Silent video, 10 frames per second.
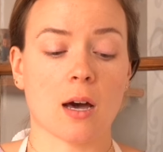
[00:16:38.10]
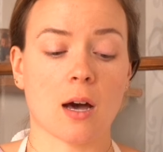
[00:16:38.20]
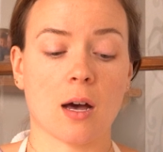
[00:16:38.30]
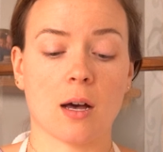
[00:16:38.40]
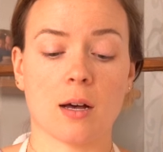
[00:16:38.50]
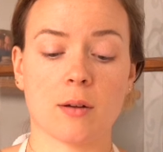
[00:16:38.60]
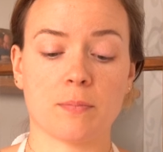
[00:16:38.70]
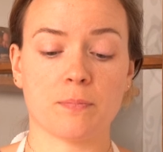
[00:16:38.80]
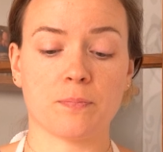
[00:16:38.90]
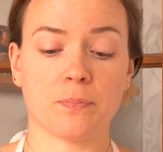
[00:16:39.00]

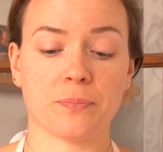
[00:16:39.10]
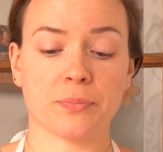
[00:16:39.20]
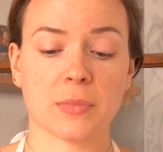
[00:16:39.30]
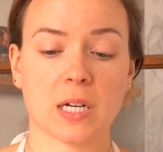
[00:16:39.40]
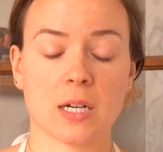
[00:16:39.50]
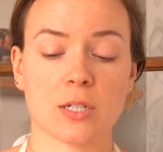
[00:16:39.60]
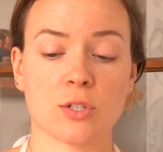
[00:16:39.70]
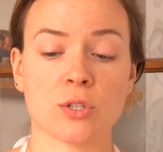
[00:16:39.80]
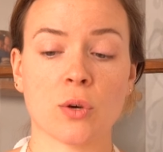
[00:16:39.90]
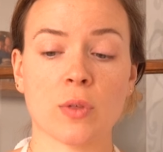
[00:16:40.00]
Um,
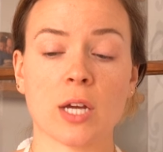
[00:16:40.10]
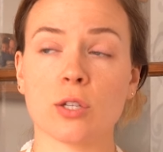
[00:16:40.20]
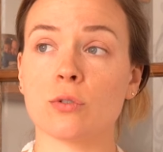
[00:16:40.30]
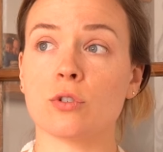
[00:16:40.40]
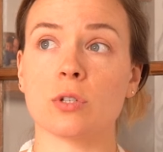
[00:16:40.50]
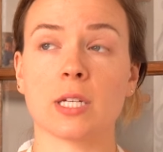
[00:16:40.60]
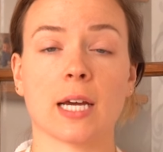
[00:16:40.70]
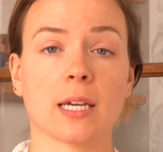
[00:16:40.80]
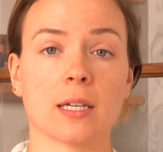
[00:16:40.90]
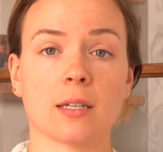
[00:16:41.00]
so that usually
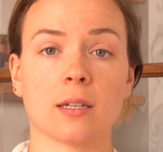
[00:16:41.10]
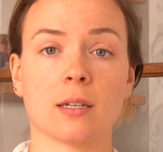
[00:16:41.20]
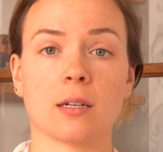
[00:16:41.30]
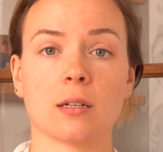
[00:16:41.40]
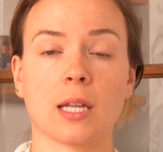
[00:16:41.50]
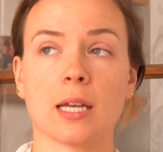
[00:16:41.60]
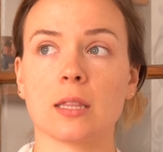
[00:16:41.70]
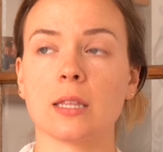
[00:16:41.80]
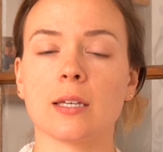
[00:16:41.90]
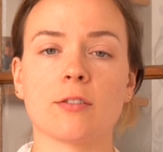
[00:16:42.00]
I can like
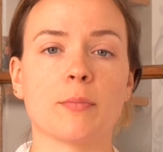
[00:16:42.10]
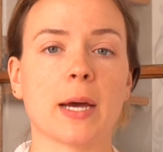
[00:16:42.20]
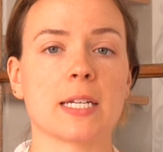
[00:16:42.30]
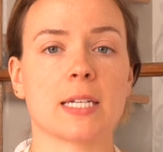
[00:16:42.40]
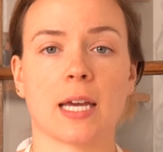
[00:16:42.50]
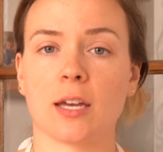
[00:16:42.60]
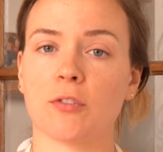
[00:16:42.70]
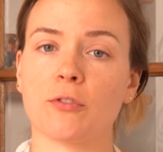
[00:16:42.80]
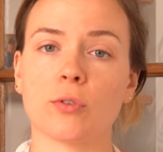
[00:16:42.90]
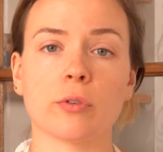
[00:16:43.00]
live my day
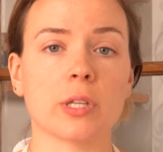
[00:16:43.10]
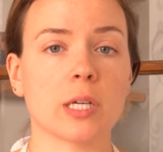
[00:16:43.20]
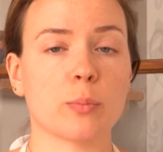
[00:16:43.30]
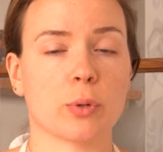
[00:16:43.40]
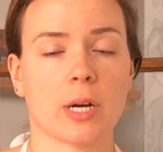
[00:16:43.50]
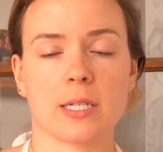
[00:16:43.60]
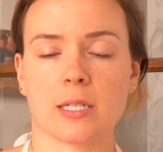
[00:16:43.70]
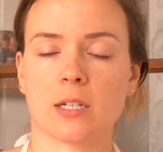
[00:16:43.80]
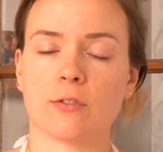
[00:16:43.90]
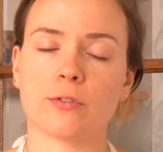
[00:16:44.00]
fully
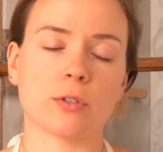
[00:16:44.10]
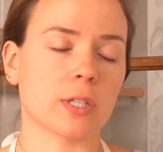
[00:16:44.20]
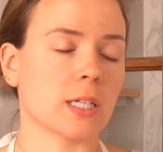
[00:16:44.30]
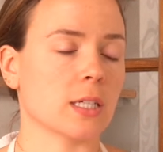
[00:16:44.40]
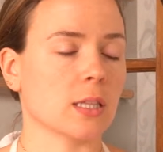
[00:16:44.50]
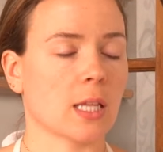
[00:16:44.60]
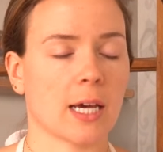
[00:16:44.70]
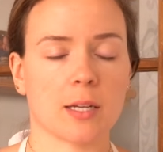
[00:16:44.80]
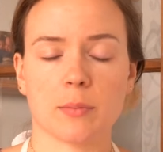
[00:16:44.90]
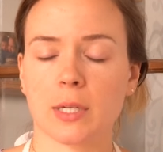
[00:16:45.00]
present, fully in
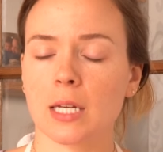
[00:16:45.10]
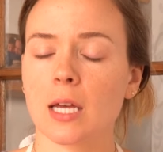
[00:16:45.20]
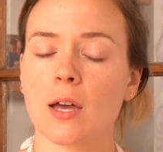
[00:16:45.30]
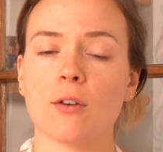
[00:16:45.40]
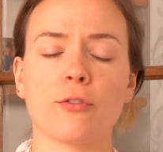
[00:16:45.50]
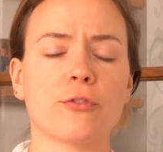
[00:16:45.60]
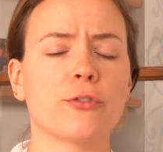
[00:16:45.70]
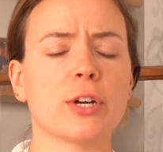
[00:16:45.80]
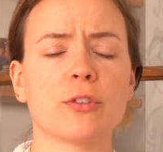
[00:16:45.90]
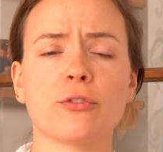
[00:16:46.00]
alignment,
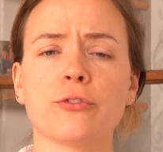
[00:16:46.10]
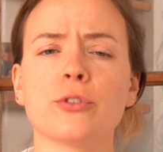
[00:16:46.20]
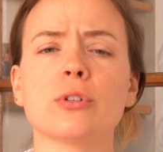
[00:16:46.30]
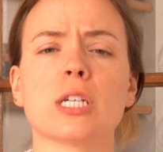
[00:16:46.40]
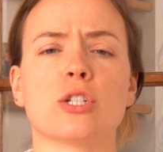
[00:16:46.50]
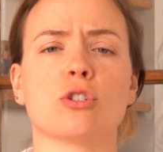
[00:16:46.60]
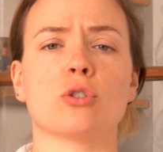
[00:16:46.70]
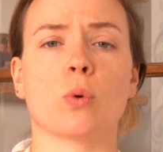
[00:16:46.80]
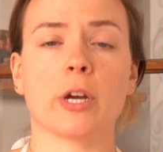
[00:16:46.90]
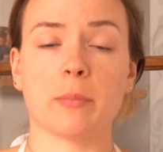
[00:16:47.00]
f in full
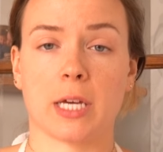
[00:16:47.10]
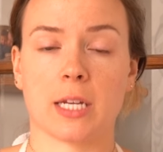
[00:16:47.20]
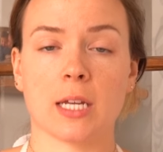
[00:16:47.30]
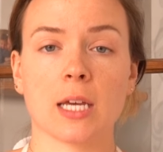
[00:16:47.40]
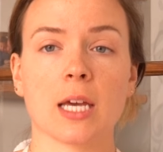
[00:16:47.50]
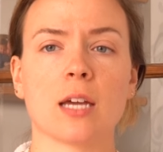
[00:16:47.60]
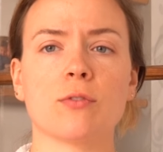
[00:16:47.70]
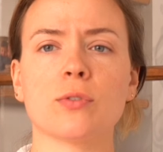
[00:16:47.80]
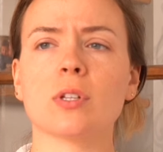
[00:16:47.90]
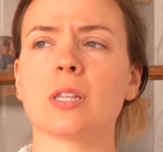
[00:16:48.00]
enjoyment, in
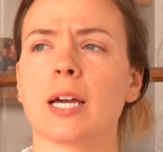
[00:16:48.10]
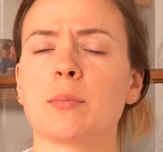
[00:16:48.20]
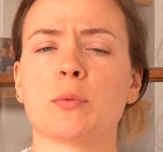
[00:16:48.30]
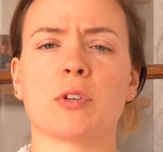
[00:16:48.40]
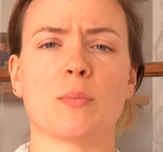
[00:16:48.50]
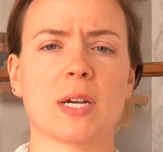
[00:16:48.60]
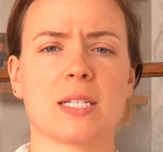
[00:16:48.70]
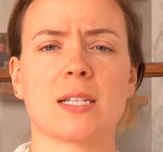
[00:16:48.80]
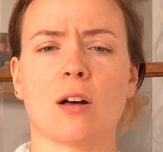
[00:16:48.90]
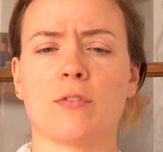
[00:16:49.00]
full alignment with
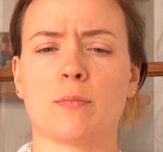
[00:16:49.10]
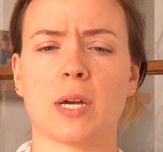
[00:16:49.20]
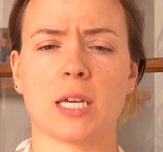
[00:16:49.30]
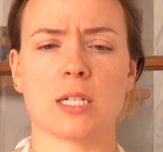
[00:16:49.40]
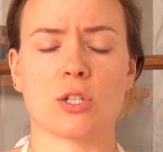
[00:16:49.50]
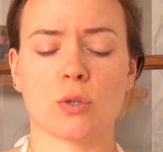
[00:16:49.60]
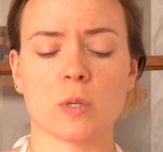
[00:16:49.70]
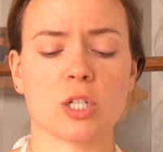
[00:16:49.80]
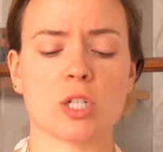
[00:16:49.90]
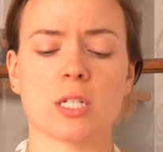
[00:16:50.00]
myself and my
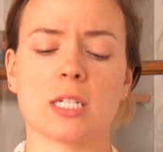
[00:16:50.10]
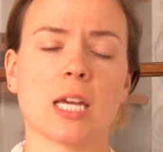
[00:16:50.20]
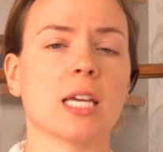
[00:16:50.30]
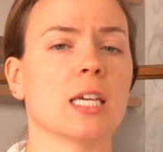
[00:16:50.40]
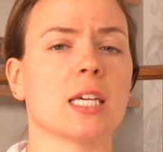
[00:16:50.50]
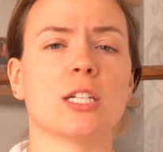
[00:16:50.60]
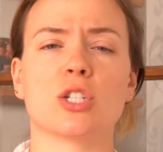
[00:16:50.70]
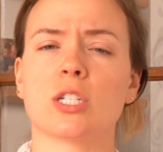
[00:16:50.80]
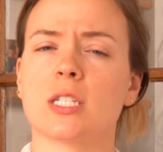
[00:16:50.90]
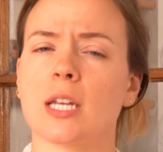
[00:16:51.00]
intuition and taking
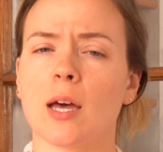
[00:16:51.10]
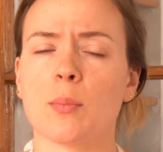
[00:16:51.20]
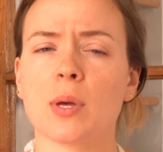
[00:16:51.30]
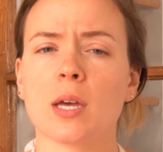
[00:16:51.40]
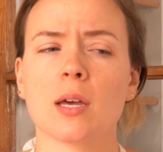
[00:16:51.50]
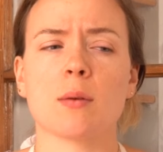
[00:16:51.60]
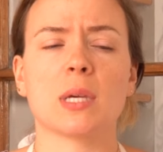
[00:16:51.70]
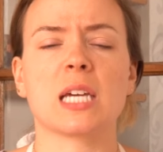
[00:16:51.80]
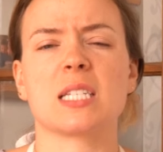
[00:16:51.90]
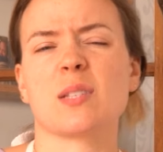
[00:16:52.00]
each step
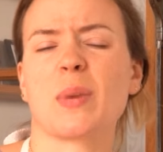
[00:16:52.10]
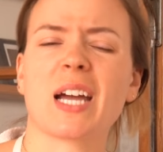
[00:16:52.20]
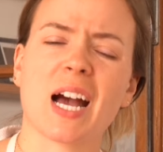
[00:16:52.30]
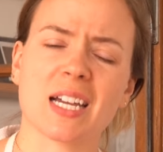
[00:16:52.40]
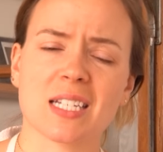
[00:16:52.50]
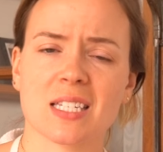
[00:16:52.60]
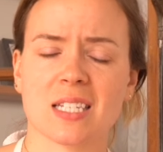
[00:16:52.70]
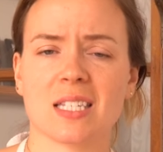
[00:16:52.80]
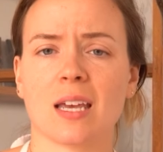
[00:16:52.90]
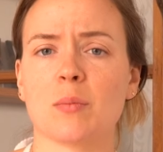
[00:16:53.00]
because it's my highest
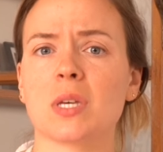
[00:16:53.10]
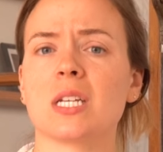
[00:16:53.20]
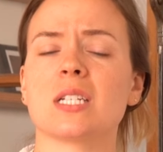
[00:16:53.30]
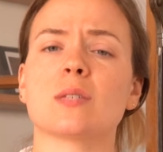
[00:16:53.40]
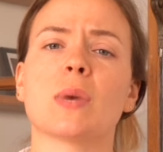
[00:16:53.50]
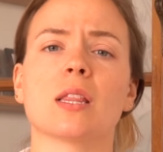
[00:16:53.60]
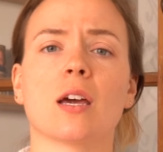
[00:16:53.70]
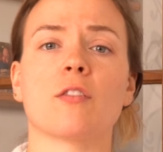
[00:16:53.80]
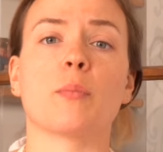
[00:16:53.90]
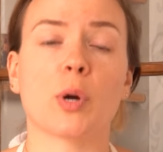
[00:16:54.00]
excitement and it's my
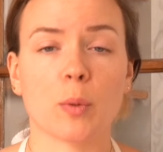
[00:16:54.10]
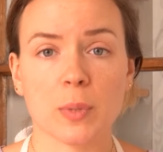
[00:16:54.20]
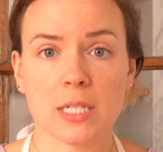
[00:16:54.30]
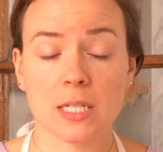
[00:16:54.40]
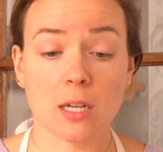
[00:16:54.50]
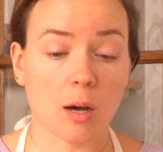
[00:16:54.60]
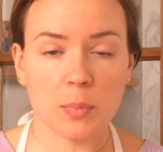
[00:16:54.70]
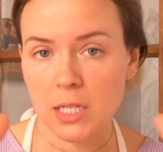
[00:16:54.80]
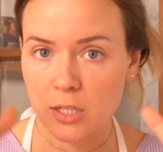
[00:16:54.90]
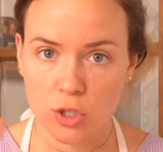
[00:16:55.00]
life purpose and not
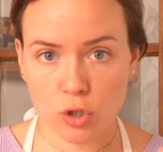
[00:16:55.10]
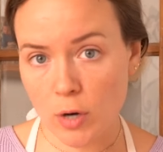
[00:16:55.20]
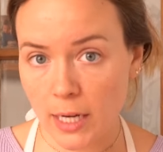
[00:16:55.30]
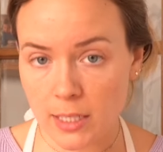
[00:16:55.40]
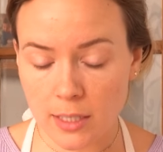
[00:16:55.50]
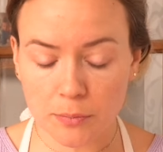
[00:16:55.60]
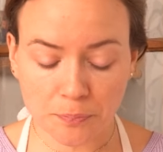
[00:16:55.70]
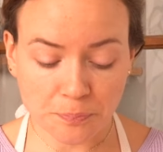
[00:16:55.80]
being distracted.